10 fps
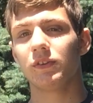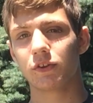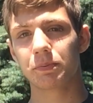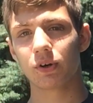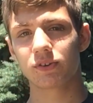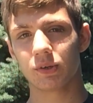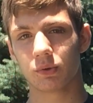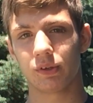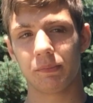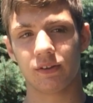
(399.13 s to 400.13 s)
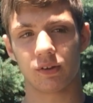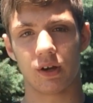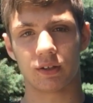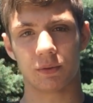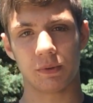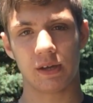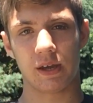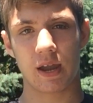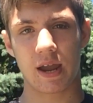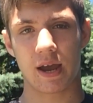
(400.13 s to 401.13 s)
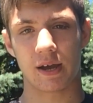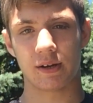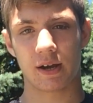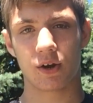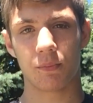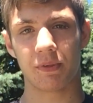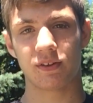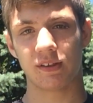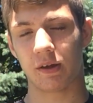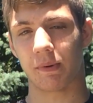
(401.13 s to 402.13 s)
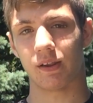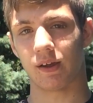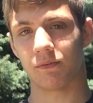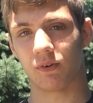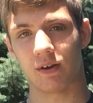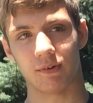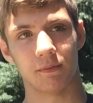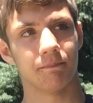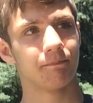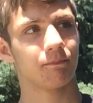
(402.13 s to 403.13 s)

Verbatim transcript: This person really means a lot to me, and I hope they stay in my life forever.